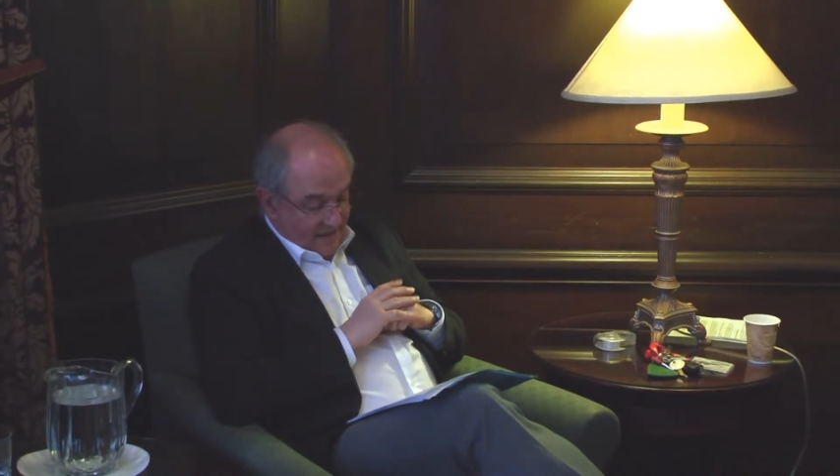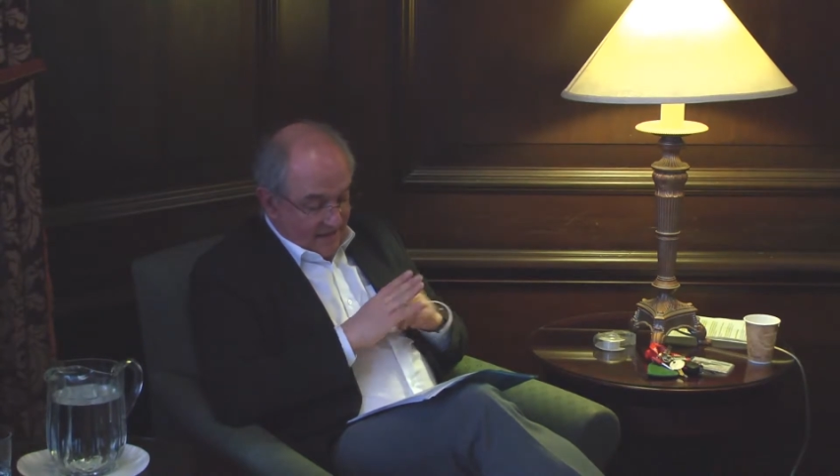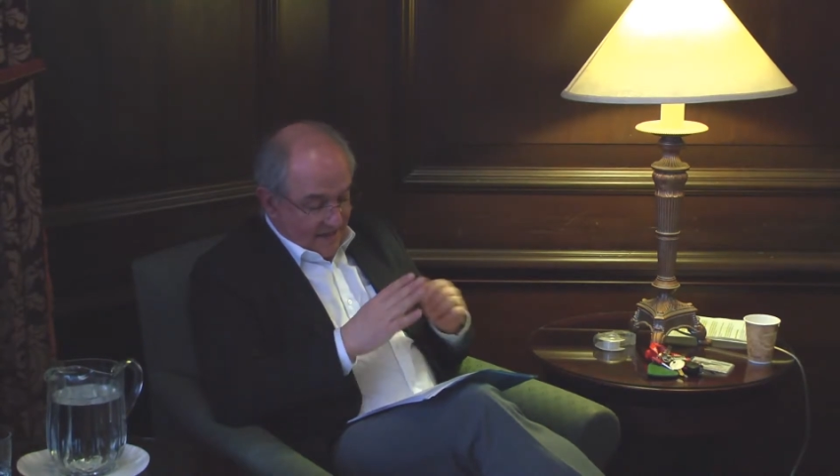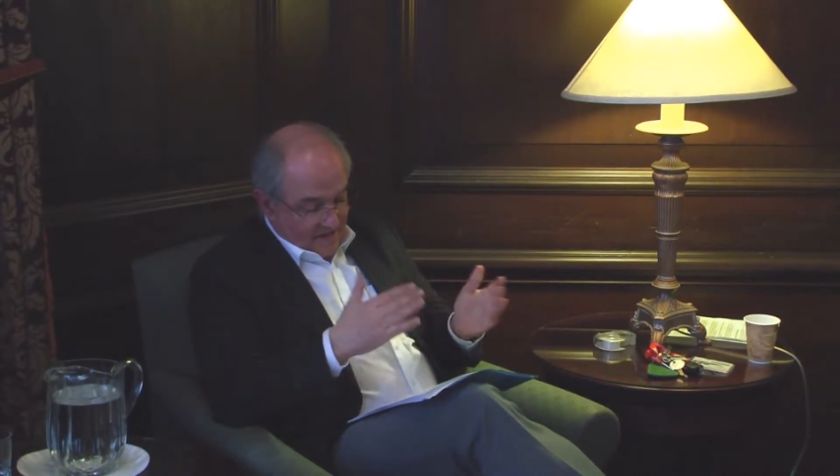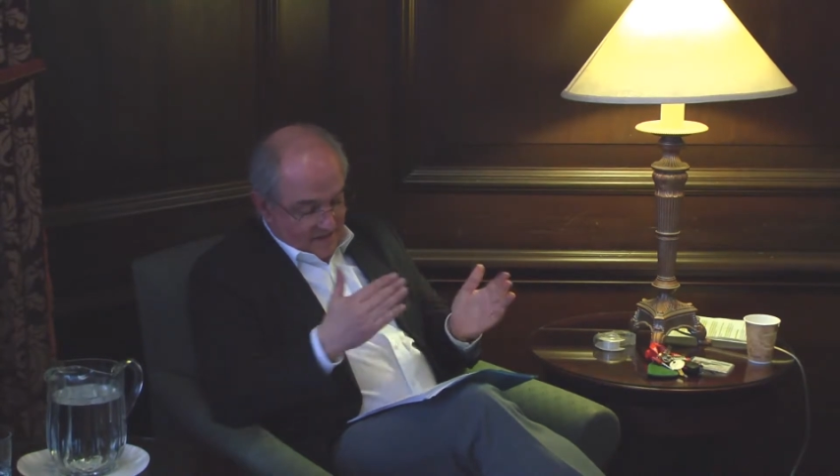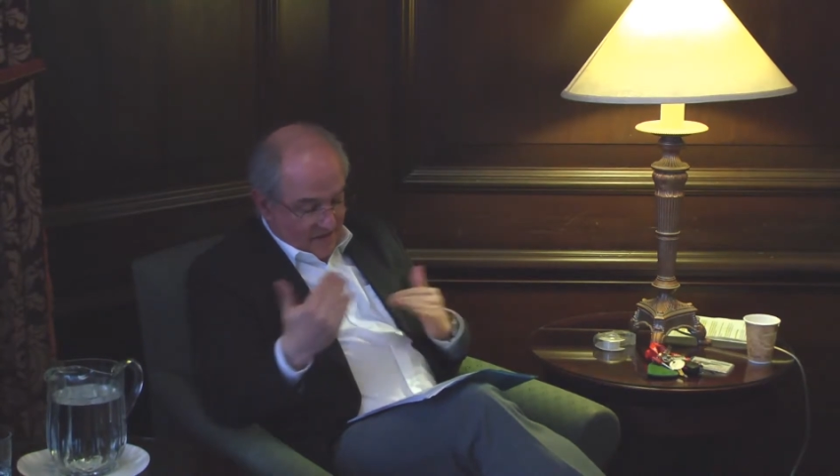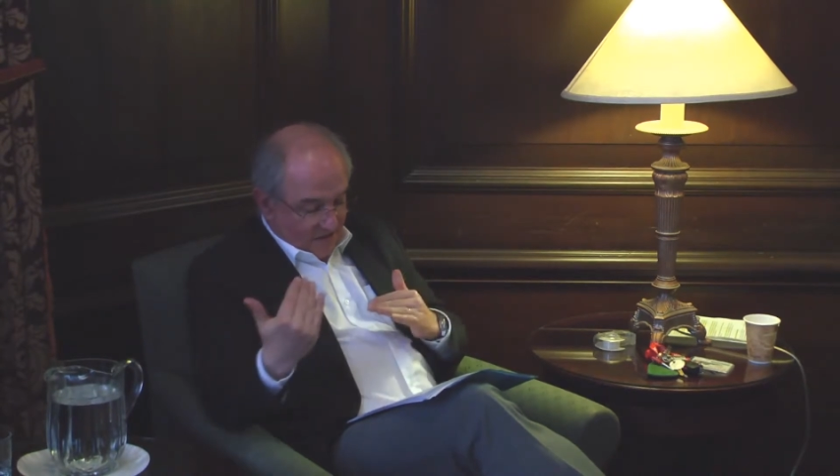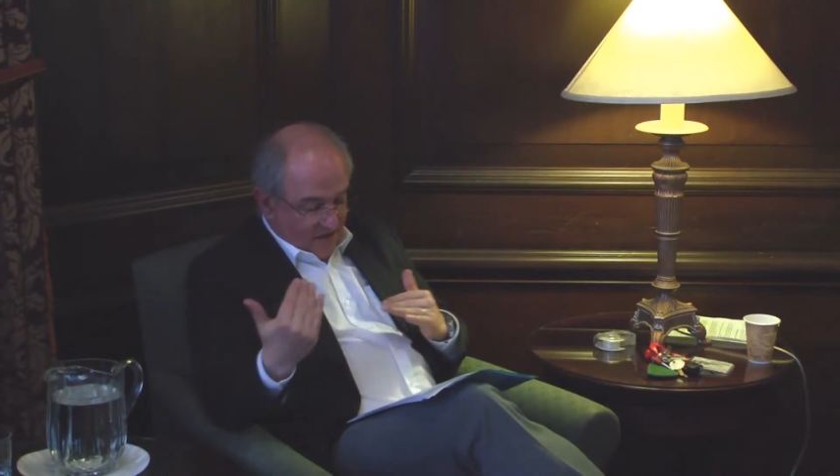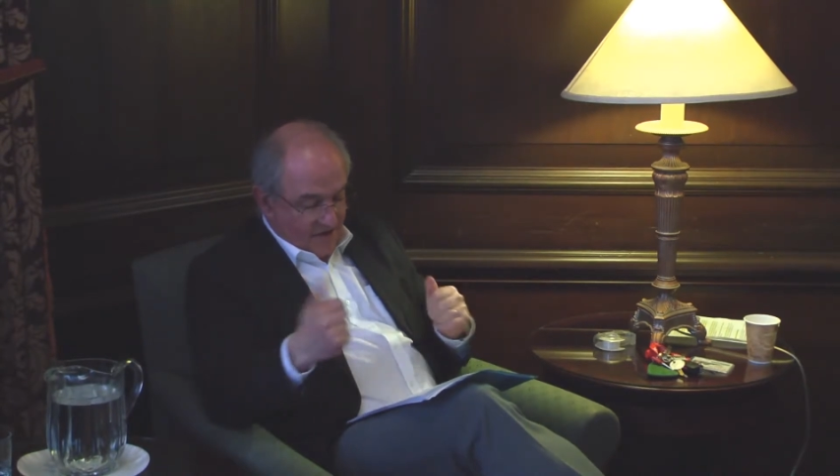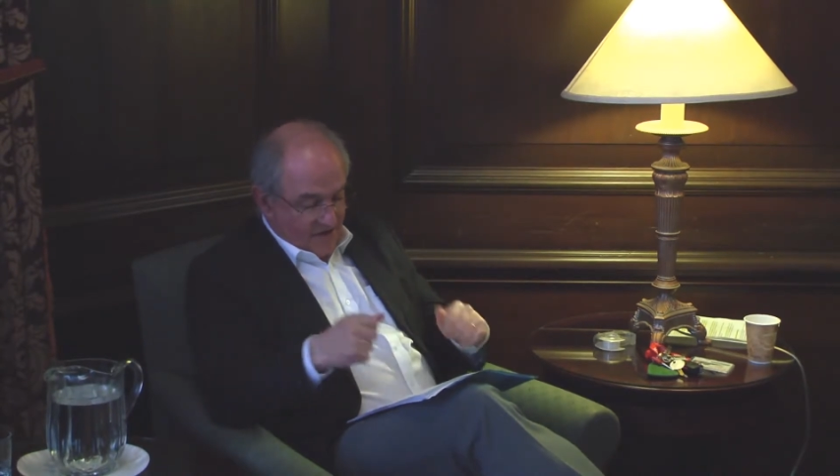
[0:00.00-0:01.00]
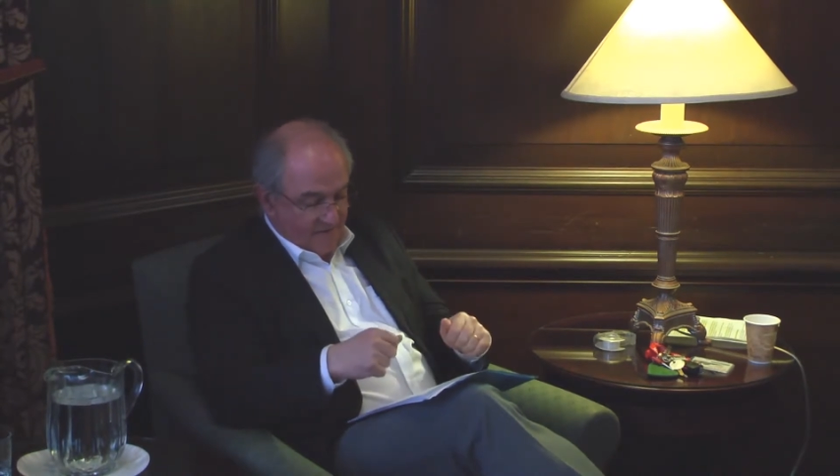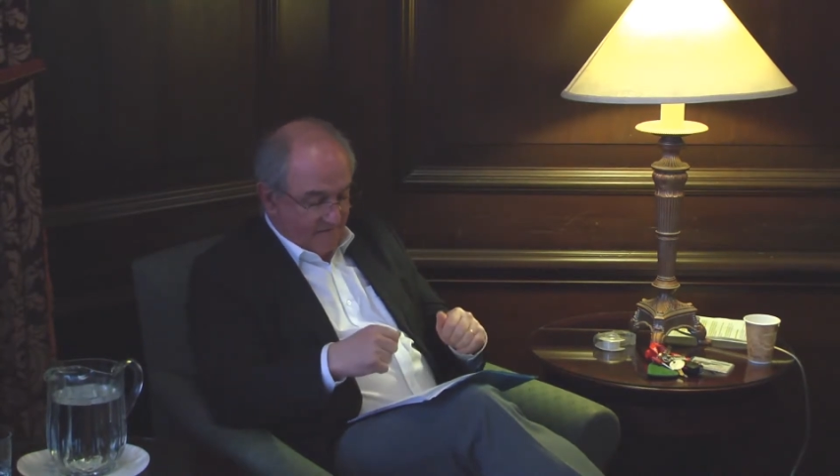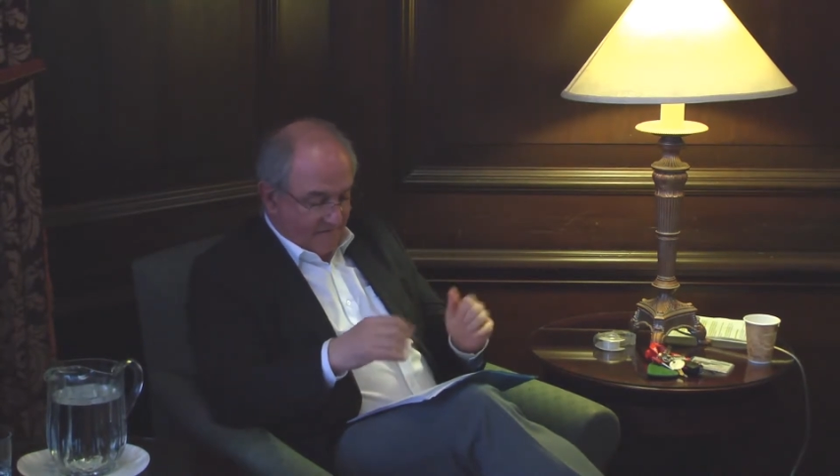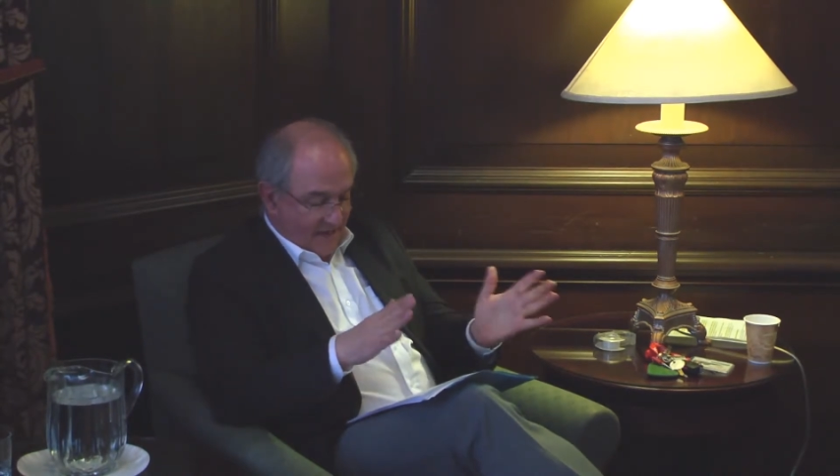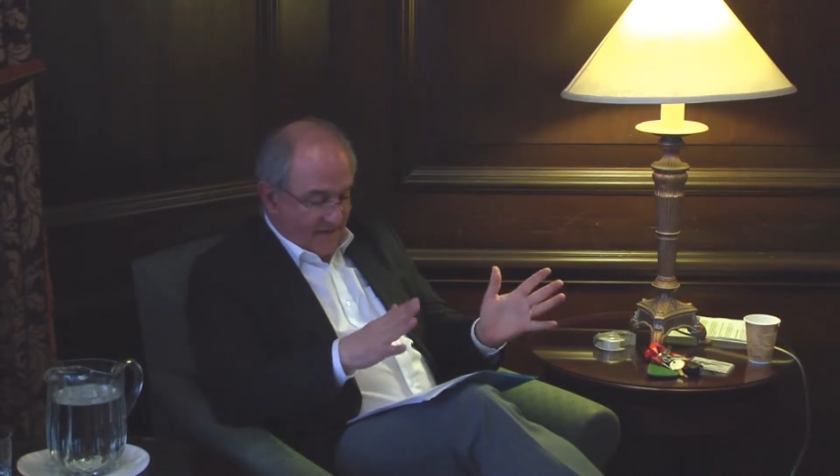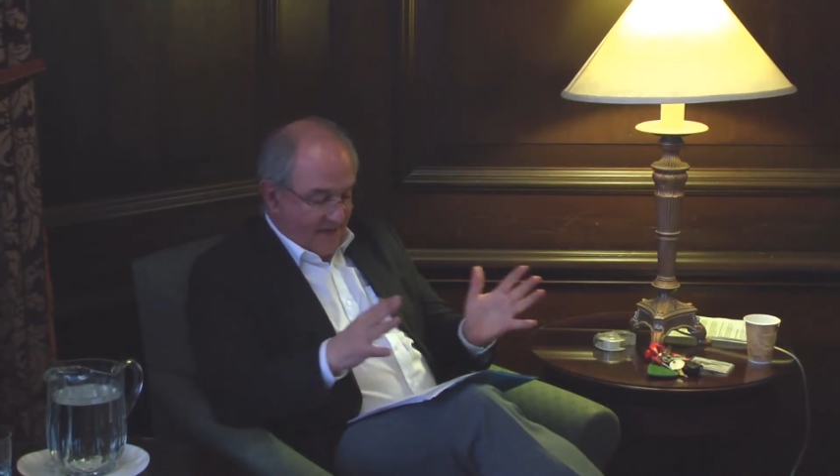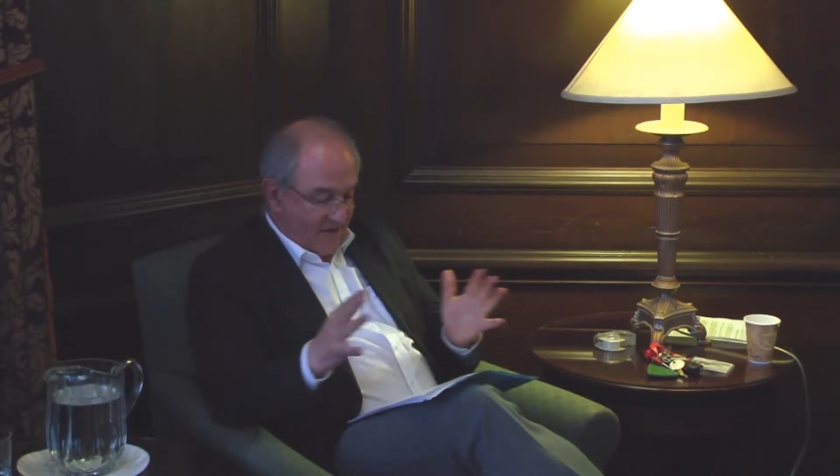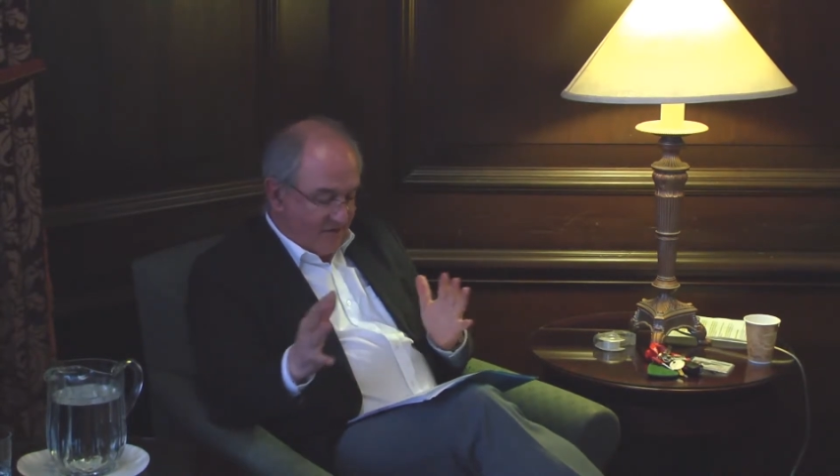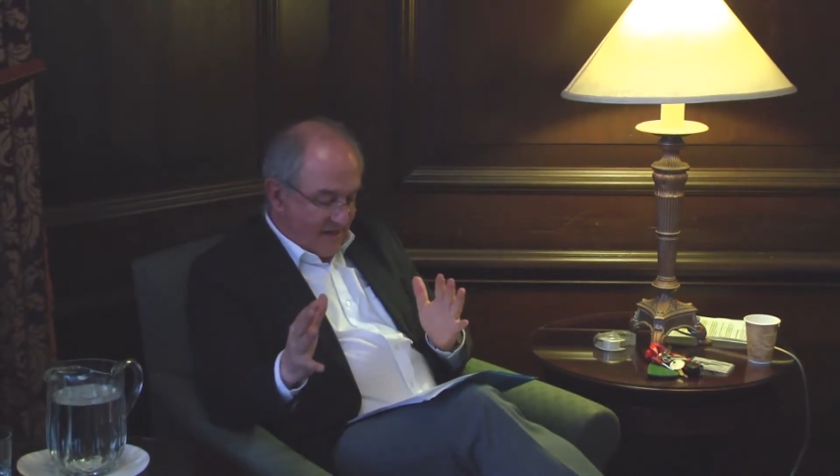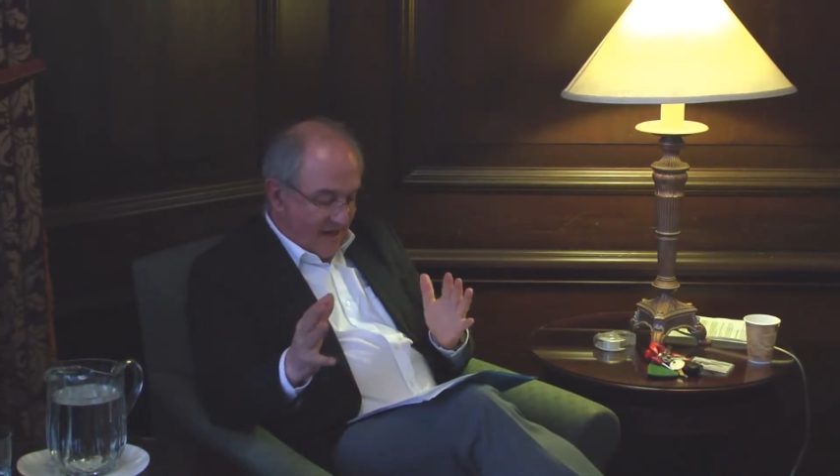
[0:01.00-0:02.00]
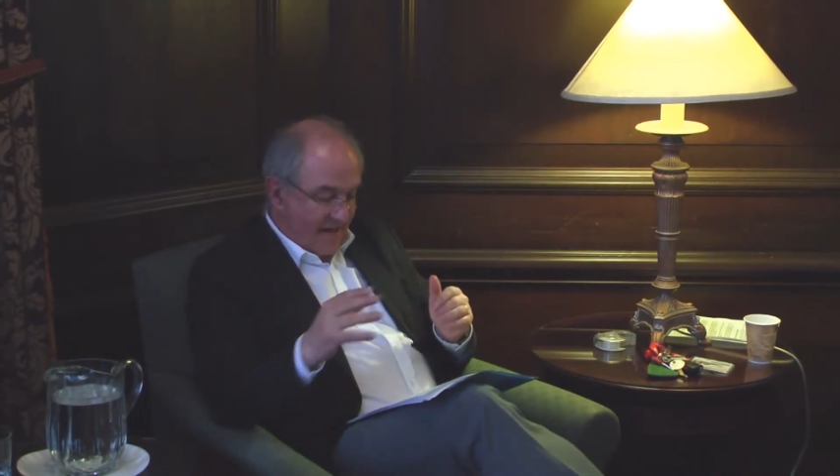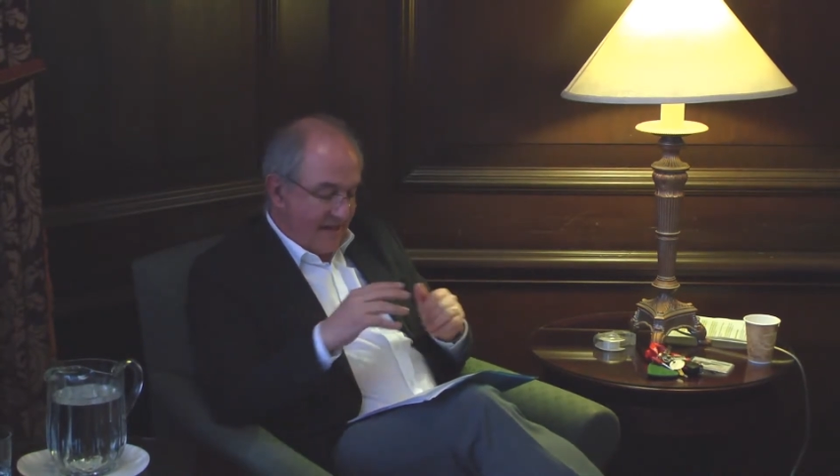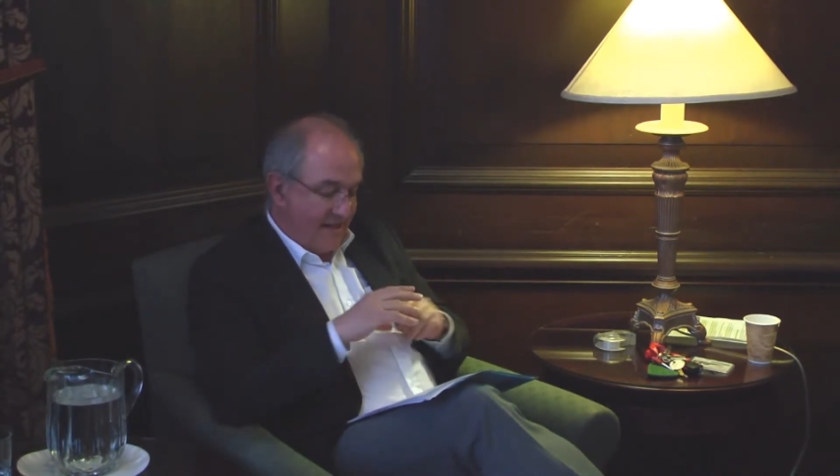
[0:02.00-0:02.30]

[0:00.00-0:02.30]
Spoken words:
let's us keep that aside